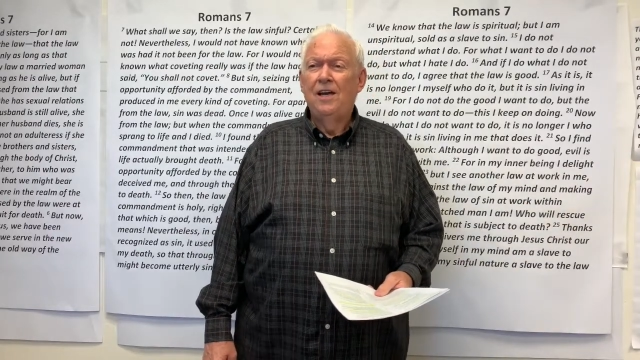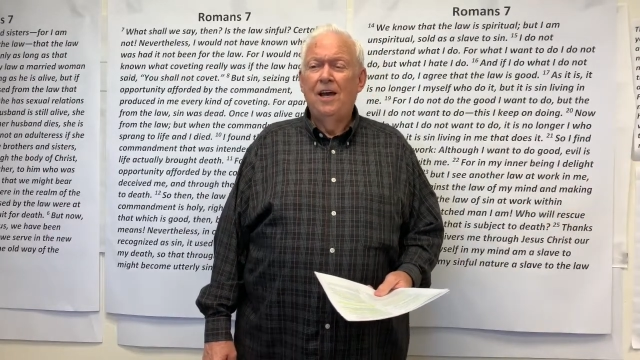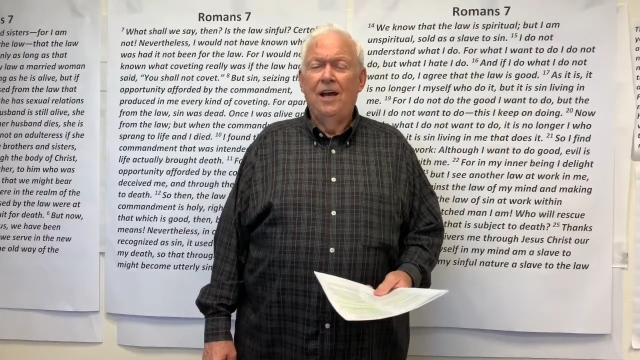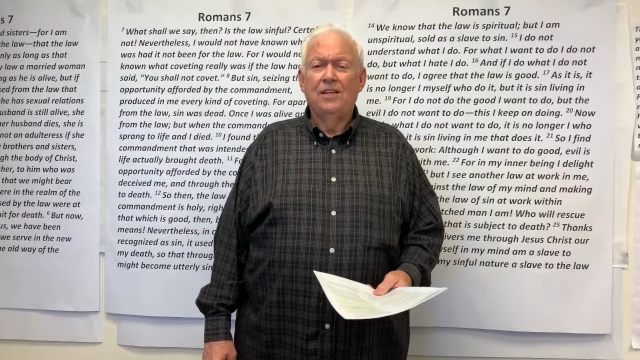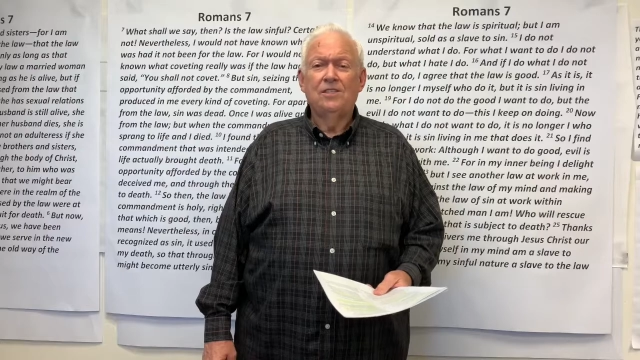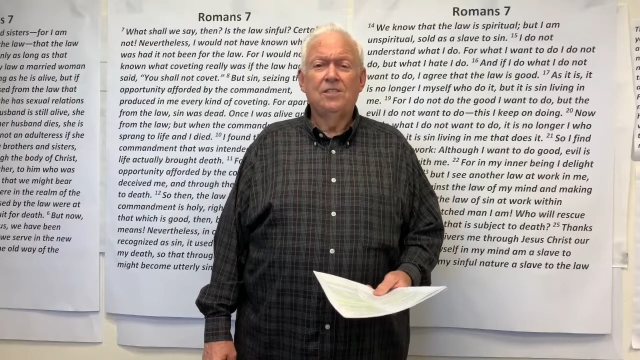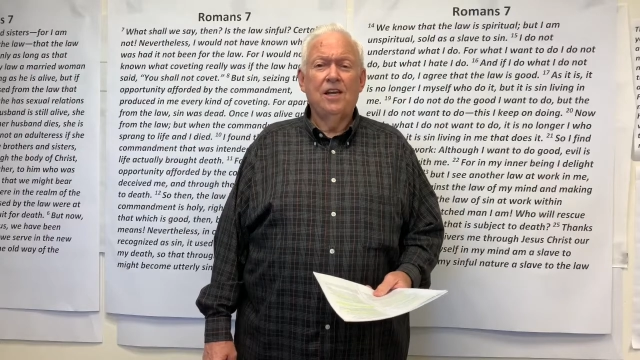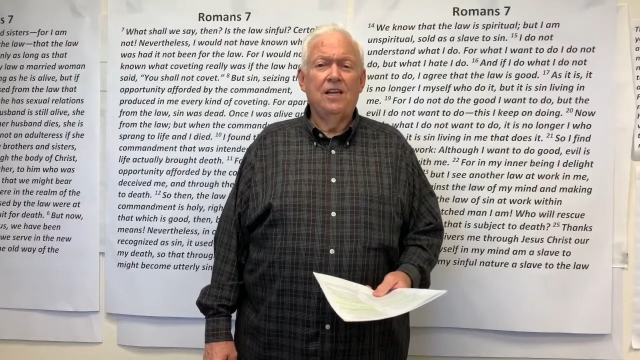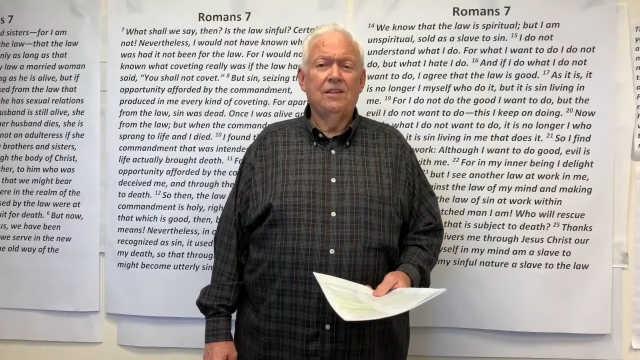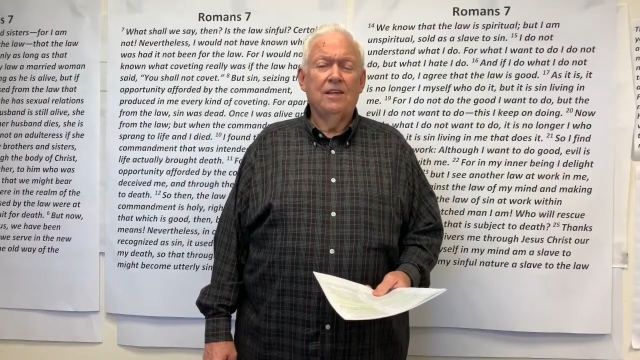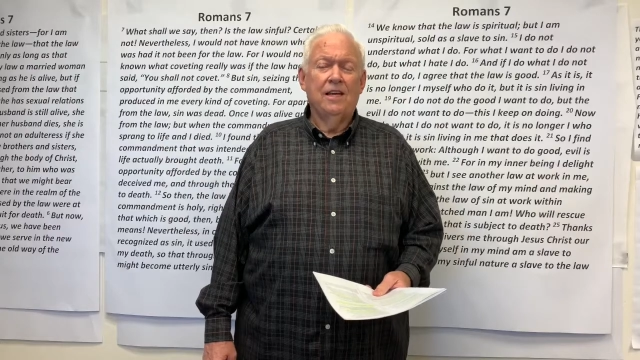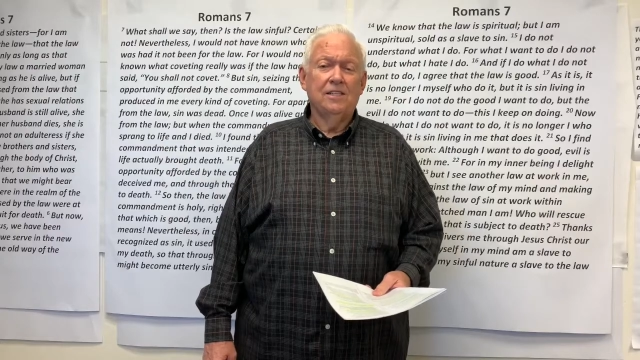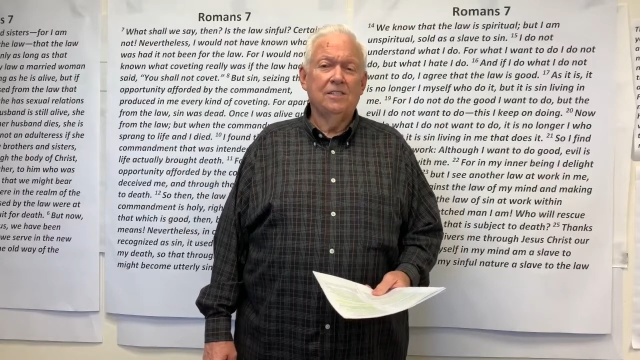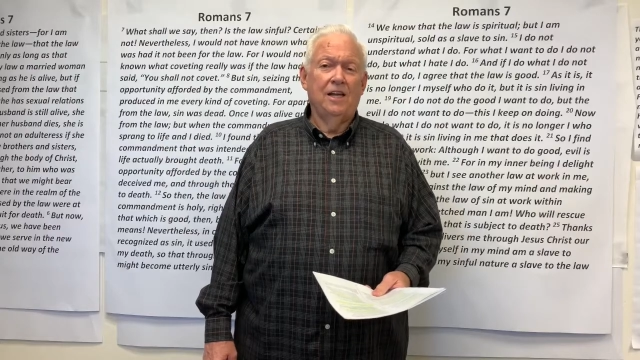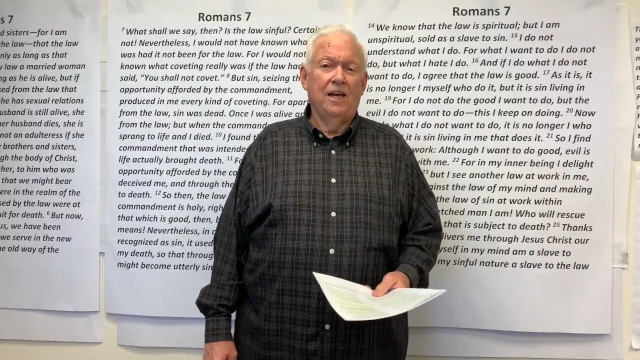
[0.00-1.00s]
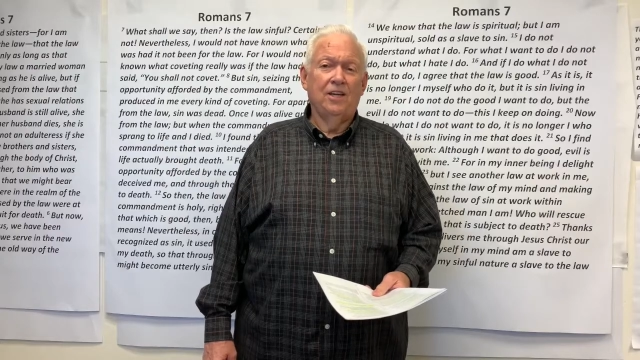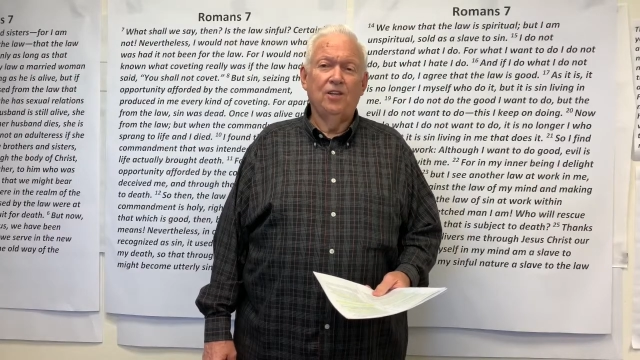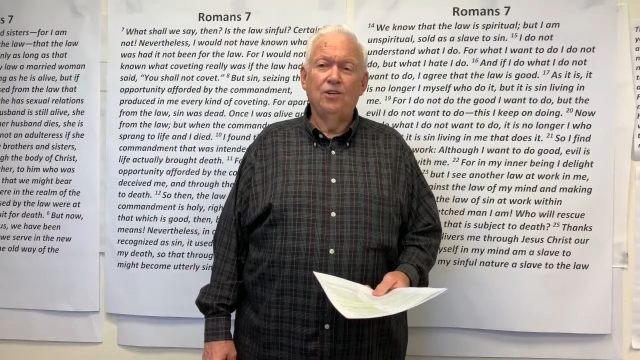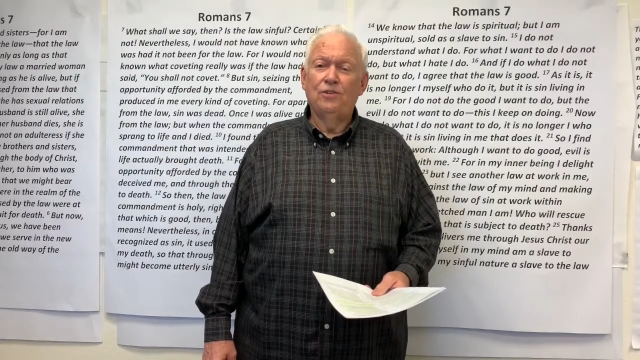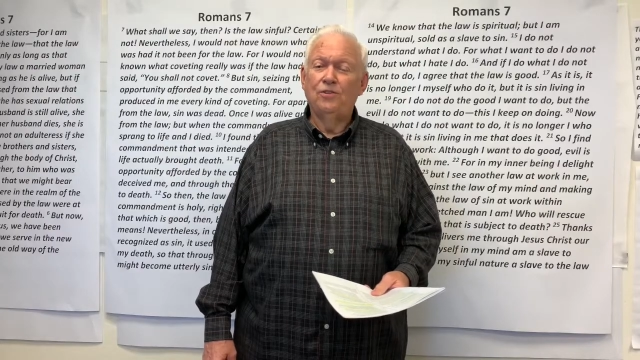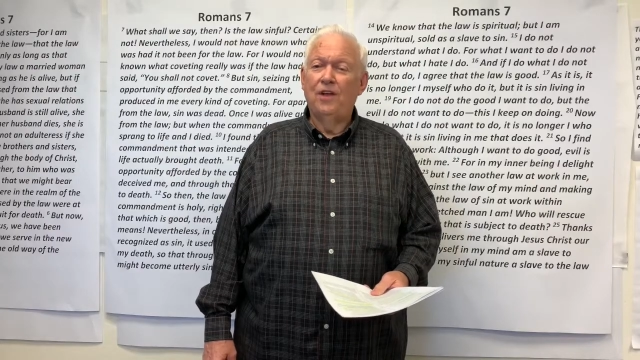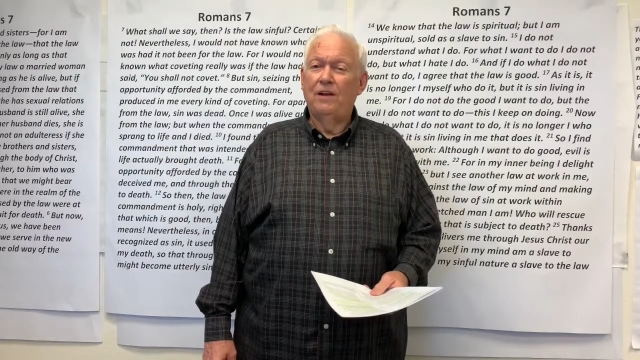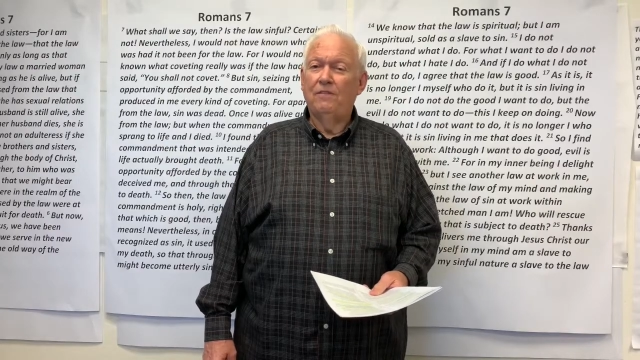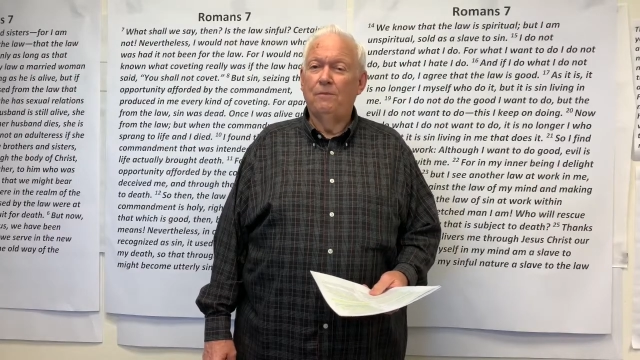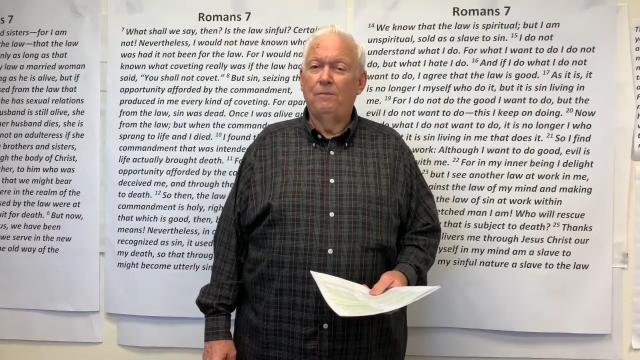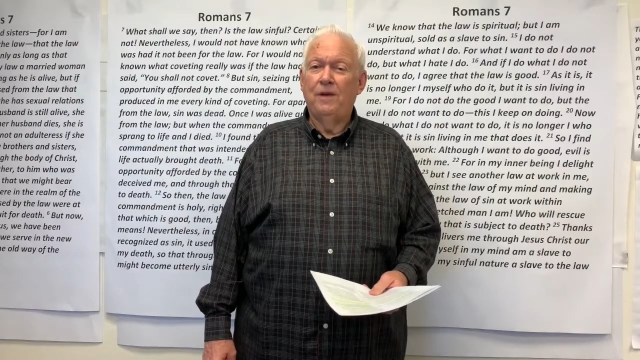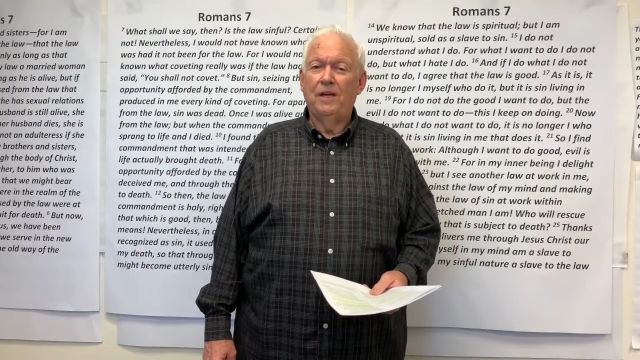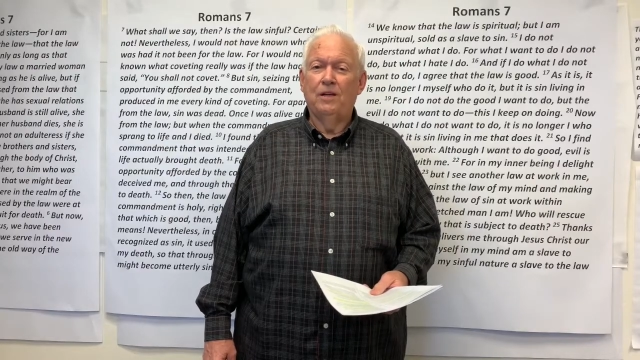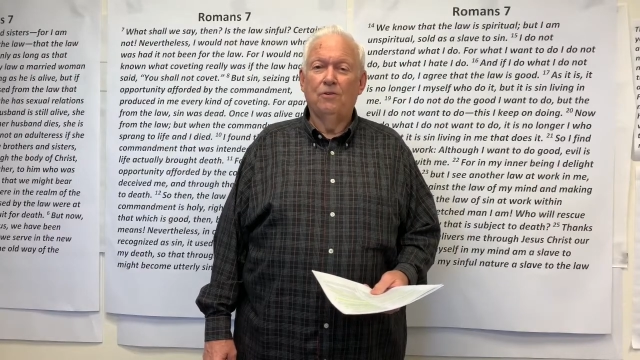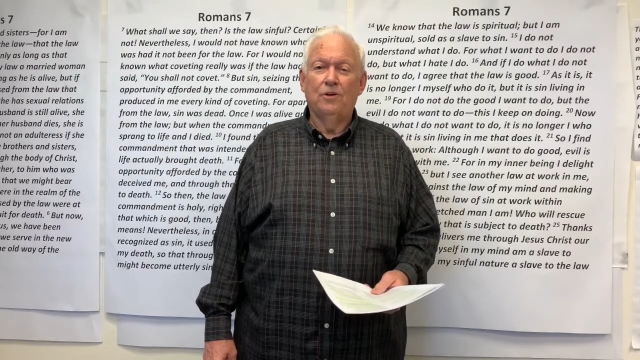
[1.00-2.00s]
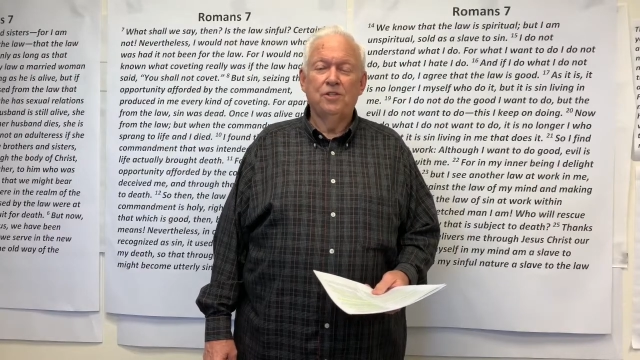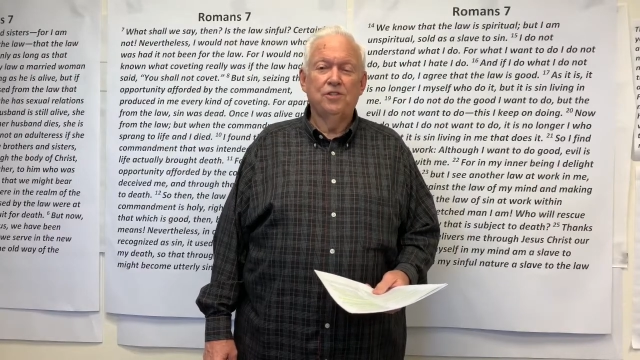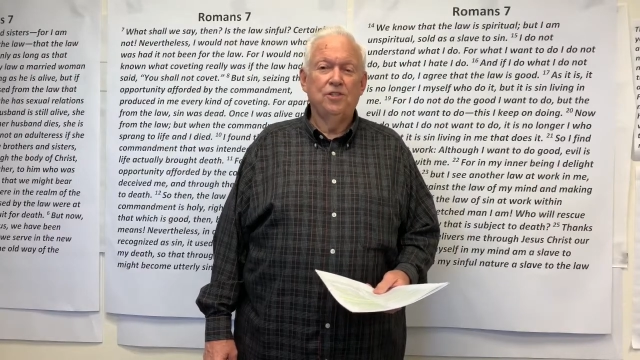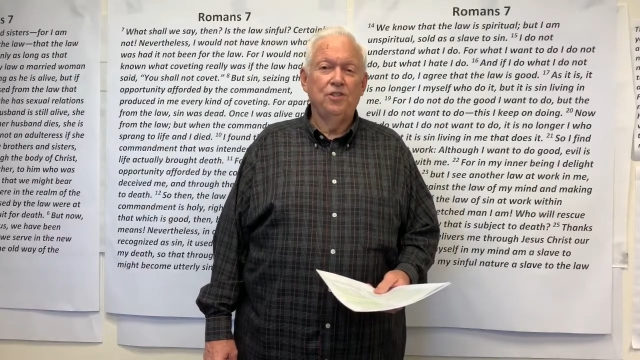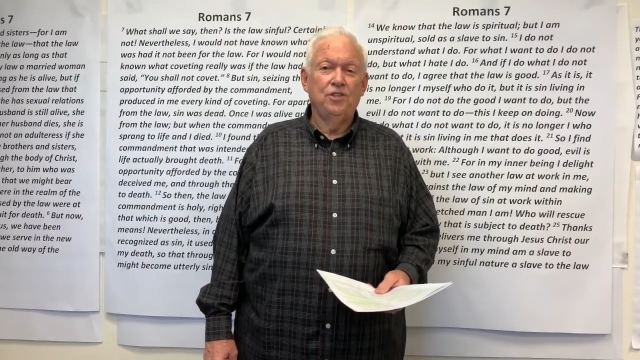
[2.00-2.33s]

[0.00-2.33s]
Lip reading: and say things like, "You'll never be a Christian.